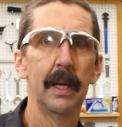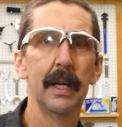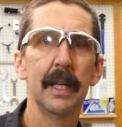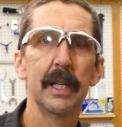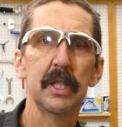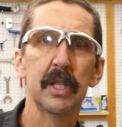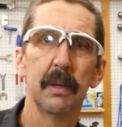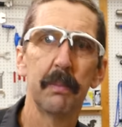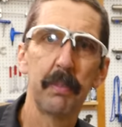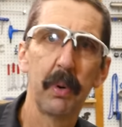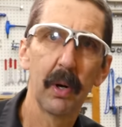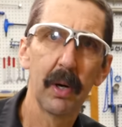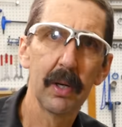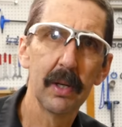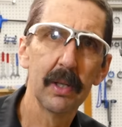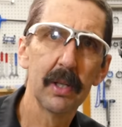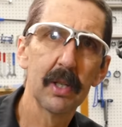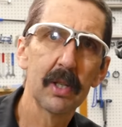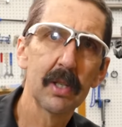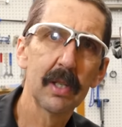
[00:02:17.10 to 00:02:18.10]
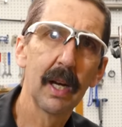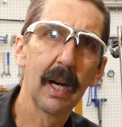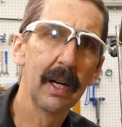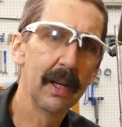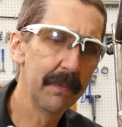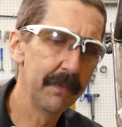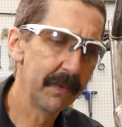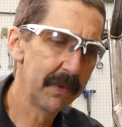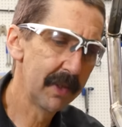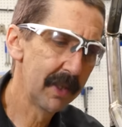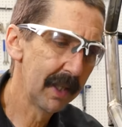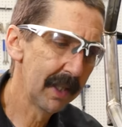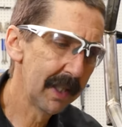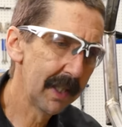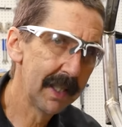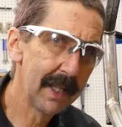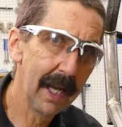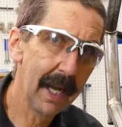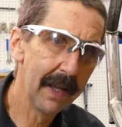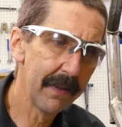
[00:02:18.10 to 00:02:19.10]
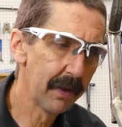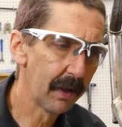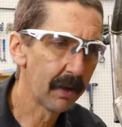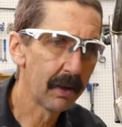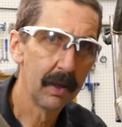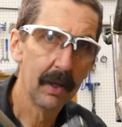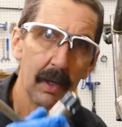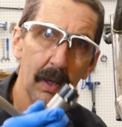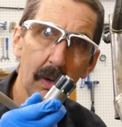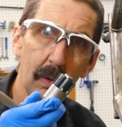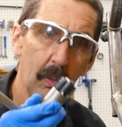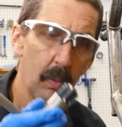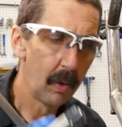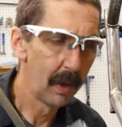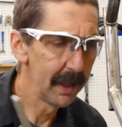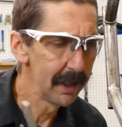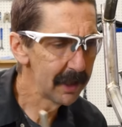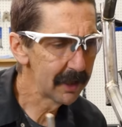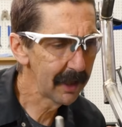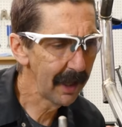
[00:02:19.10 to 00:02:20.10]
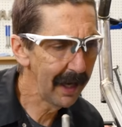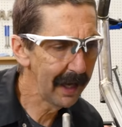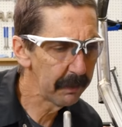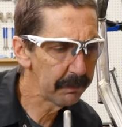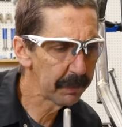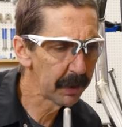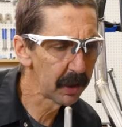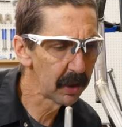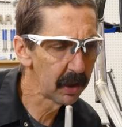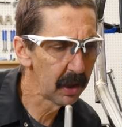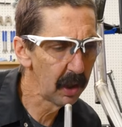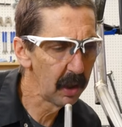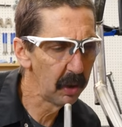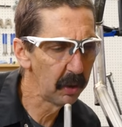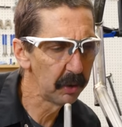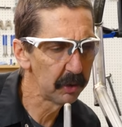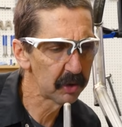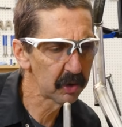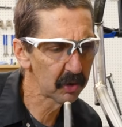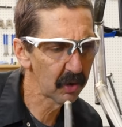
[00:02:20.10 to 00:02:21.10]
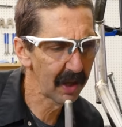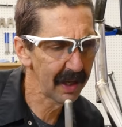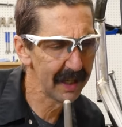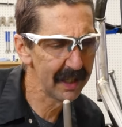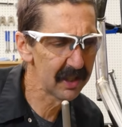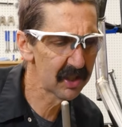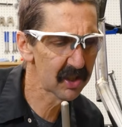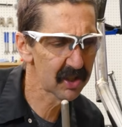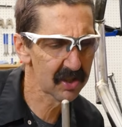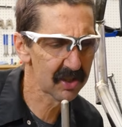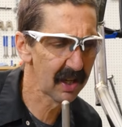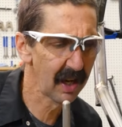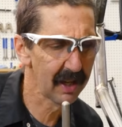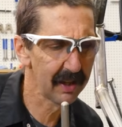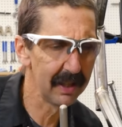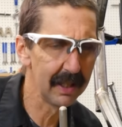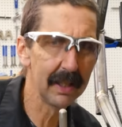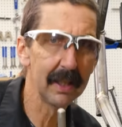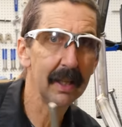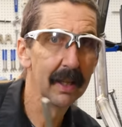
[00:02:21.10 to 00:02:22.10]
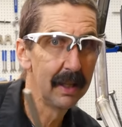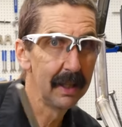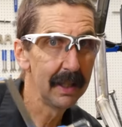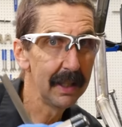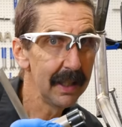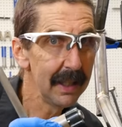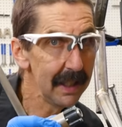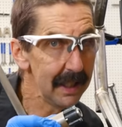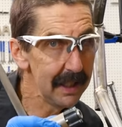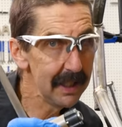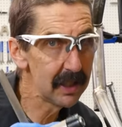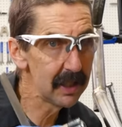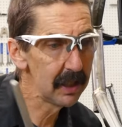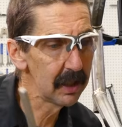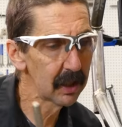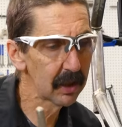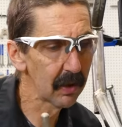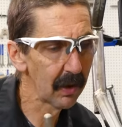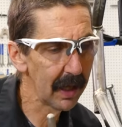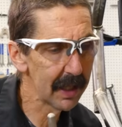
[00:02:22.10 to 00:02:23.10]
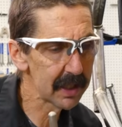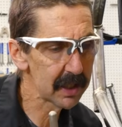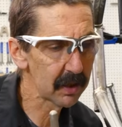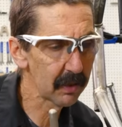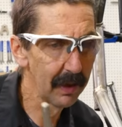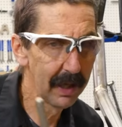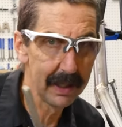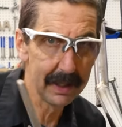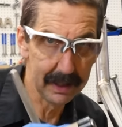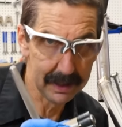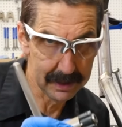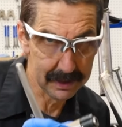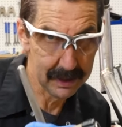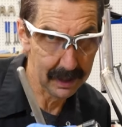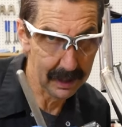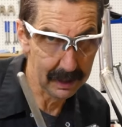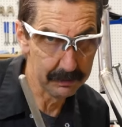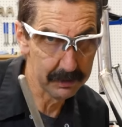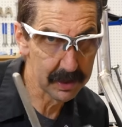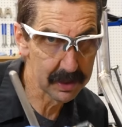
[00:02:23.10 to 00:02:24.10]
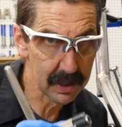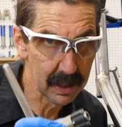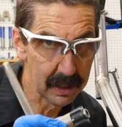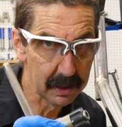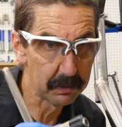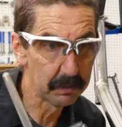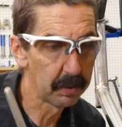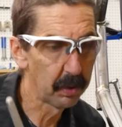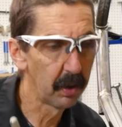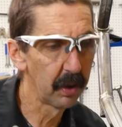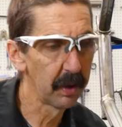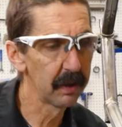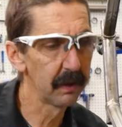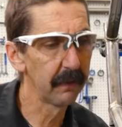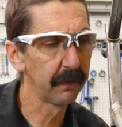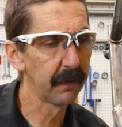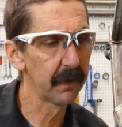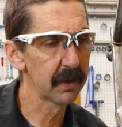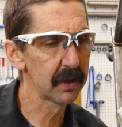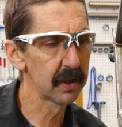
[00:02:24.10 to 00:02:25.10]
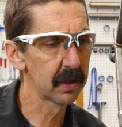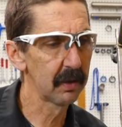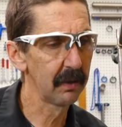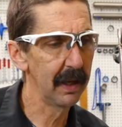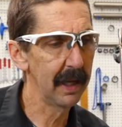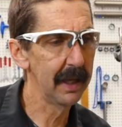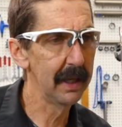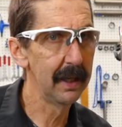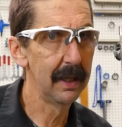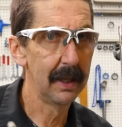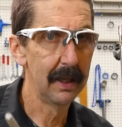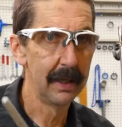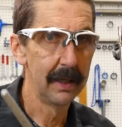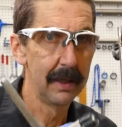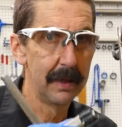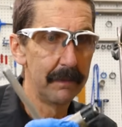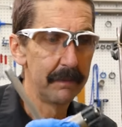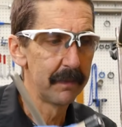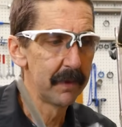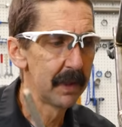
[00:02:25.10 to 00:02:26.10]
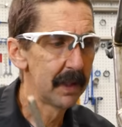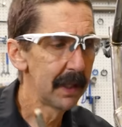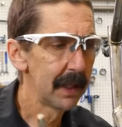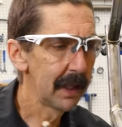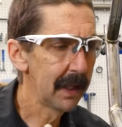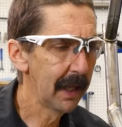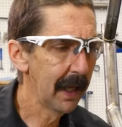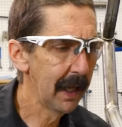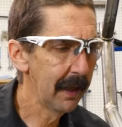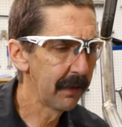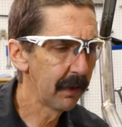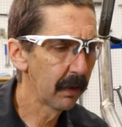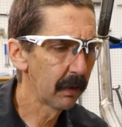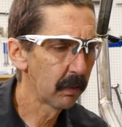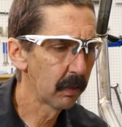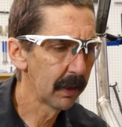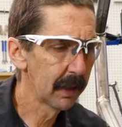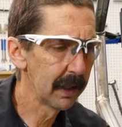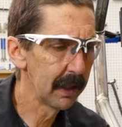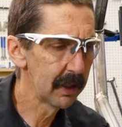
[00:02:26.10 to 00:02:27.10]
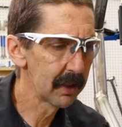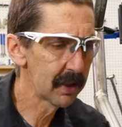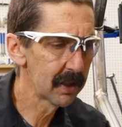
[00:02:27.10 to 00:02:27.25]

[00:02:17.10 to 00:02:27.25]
It's important to start together. One tap alone, trying to start it, easy to cross thread and damage that important first thread. Together, we're gonna